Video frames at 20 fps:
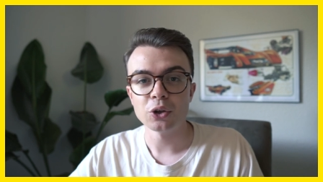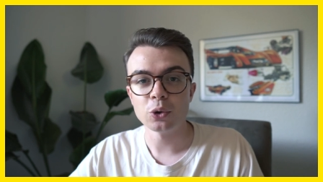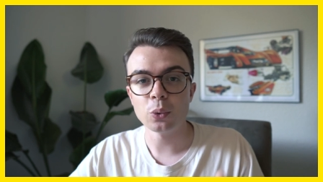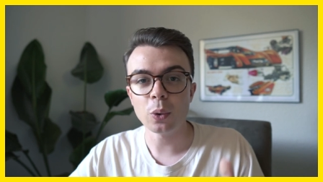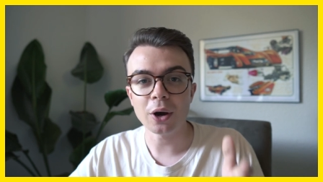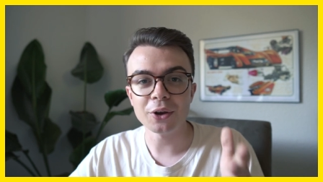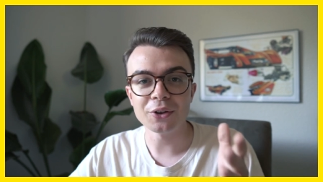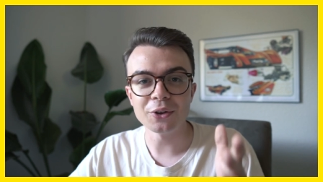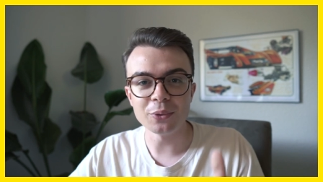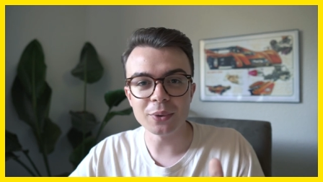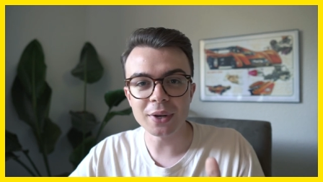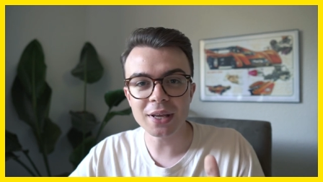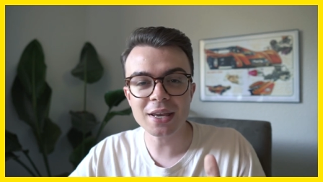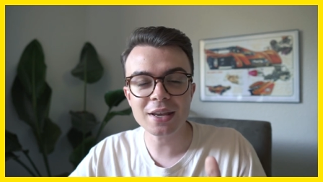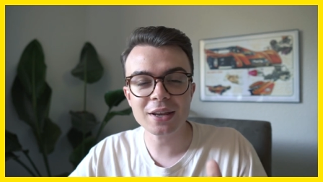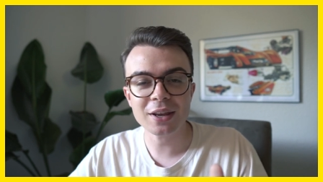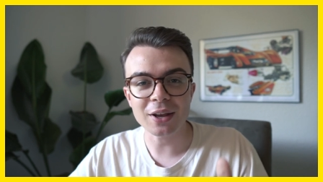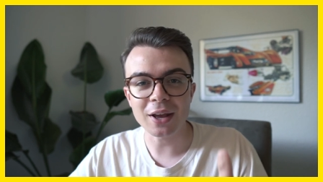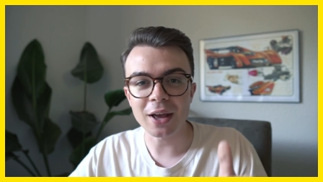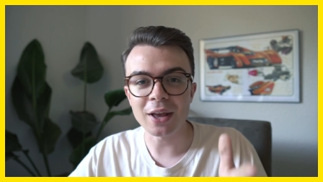You are
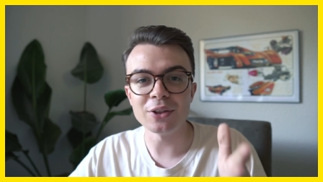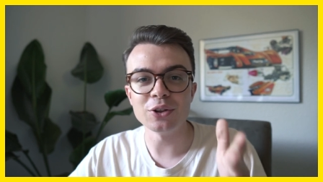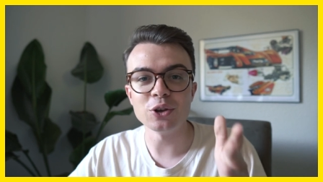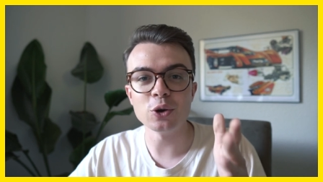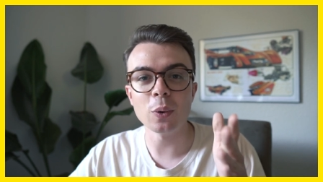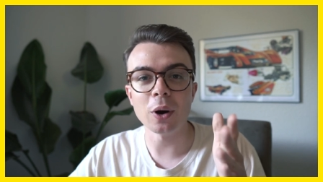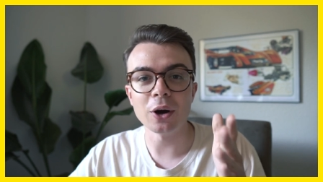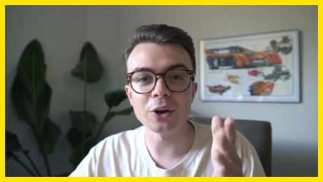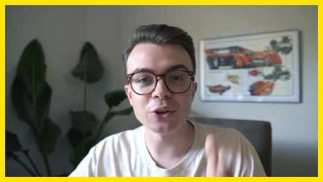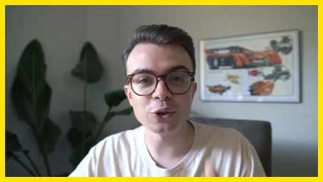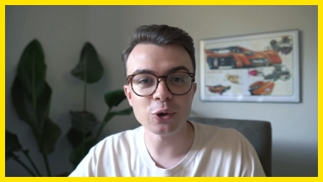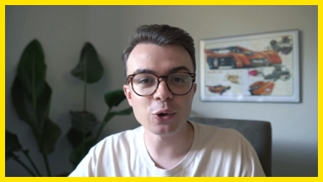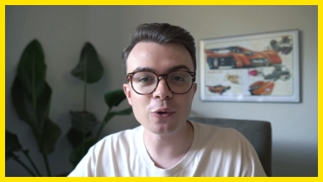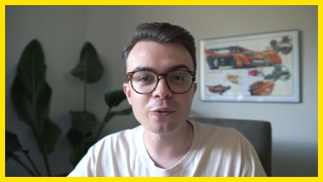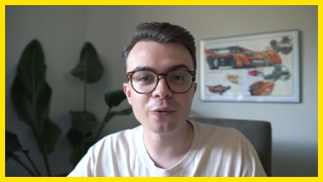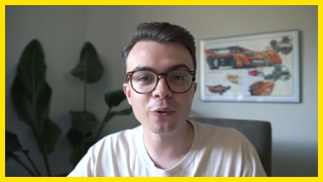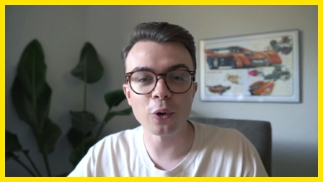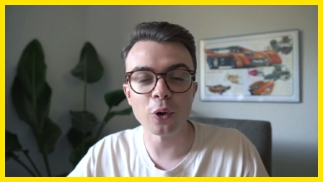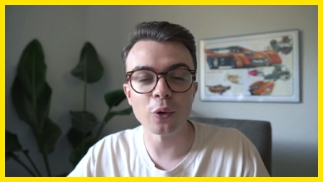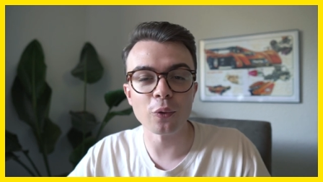unique and you are you
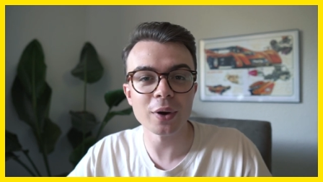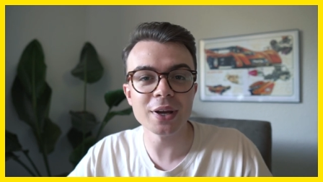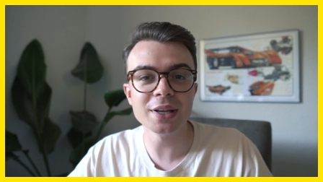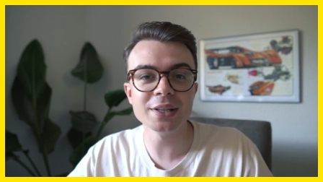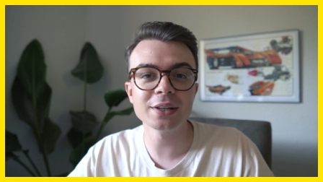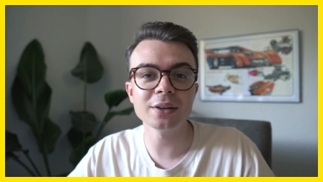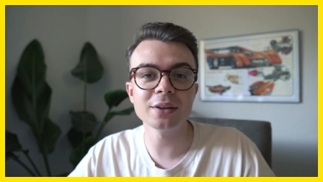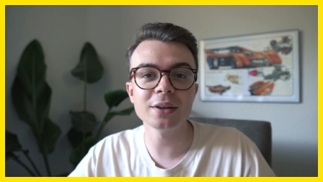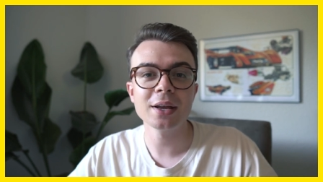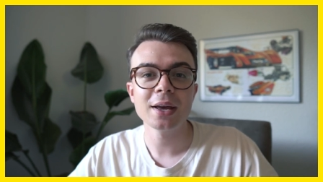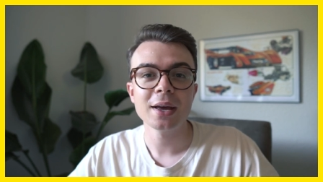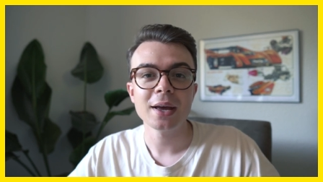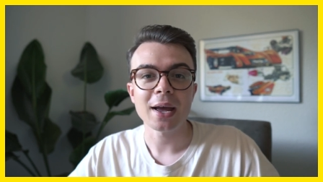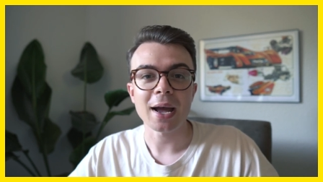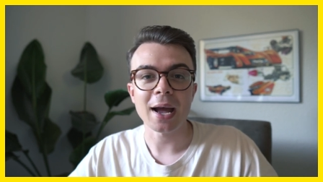for a reason.